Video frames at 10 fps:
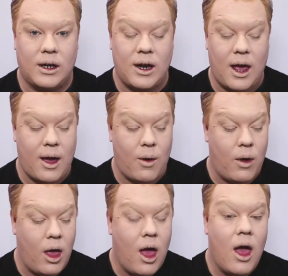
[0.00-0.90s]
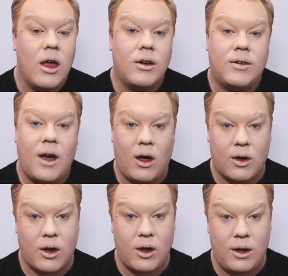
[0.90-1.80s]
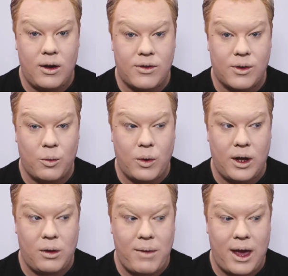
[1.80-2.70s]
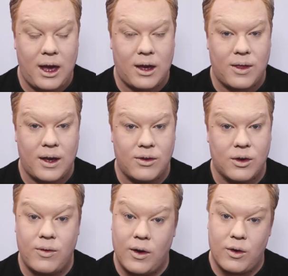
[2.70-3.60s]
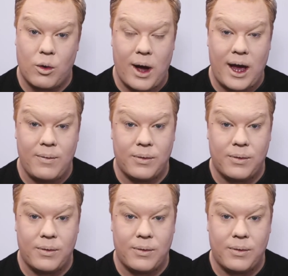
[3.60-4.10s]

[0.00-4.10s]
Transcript: Now, darker colors will make things look further away.